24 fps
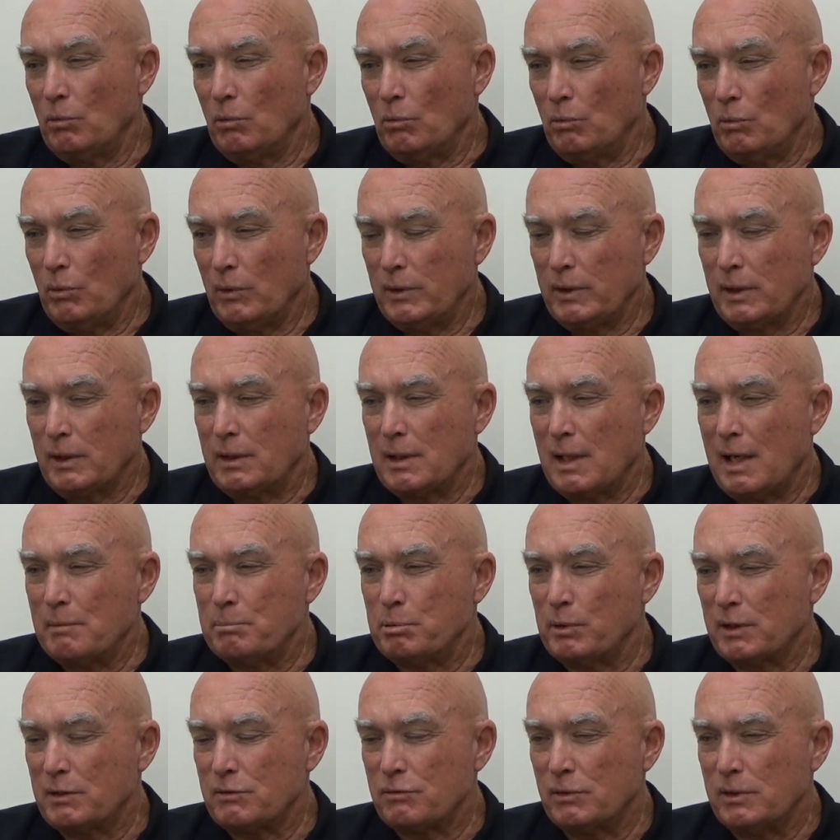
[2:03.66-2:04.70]
we're in the
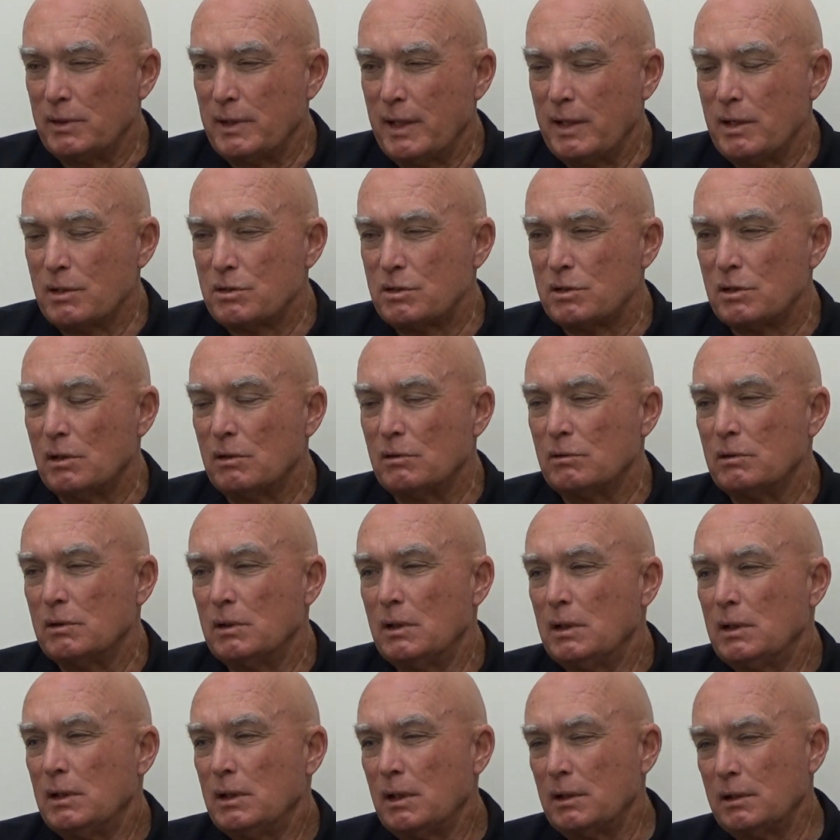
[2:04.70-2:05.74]
complex for a day or so,
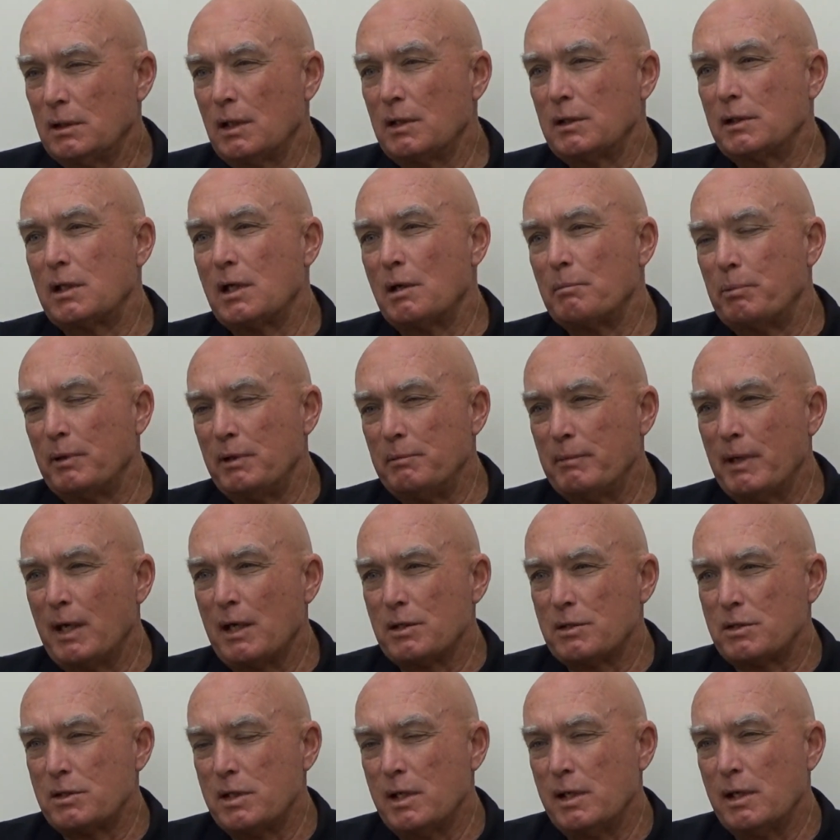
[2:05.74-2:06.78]
another company met
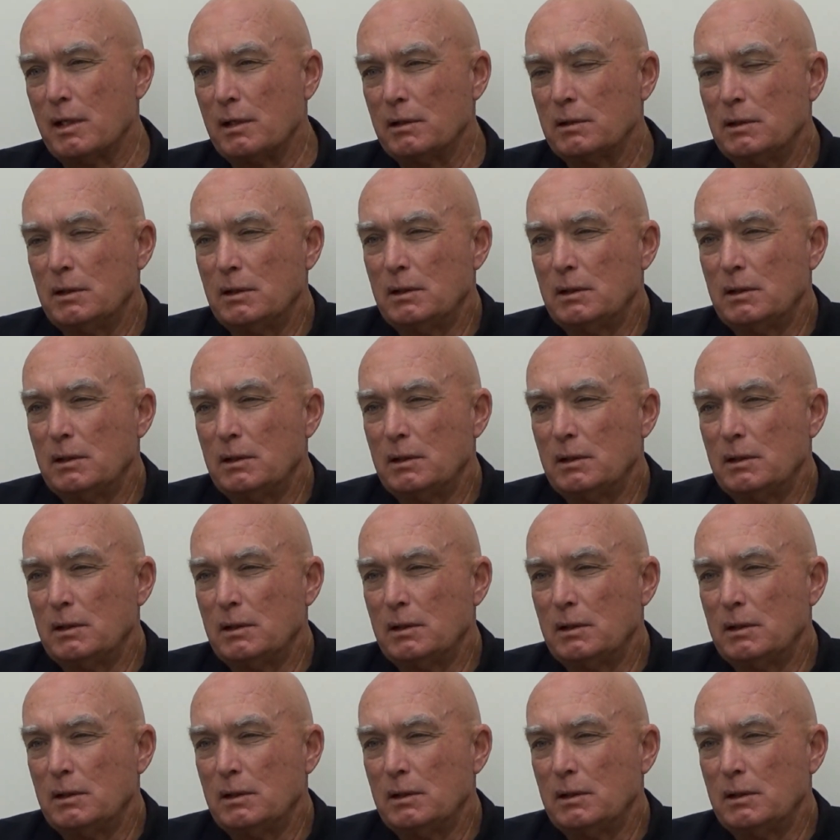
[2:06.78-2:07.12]
us there.